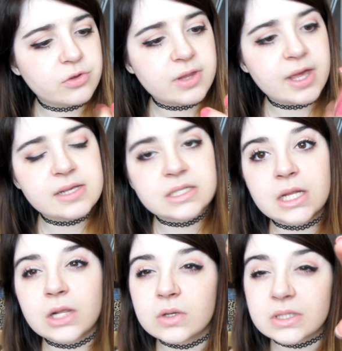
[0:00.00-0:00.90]
your nails
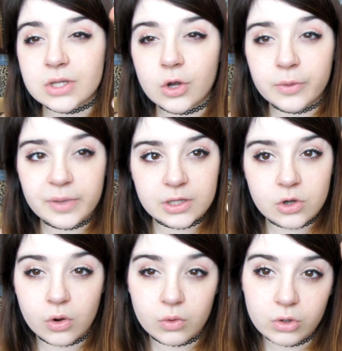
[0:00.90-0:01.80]
it looks a little bit
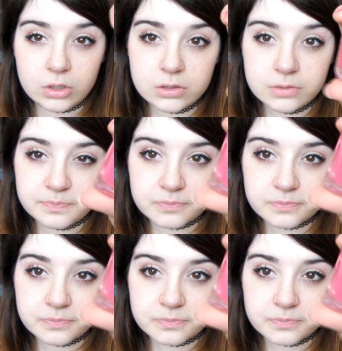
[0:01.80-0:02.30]
coral,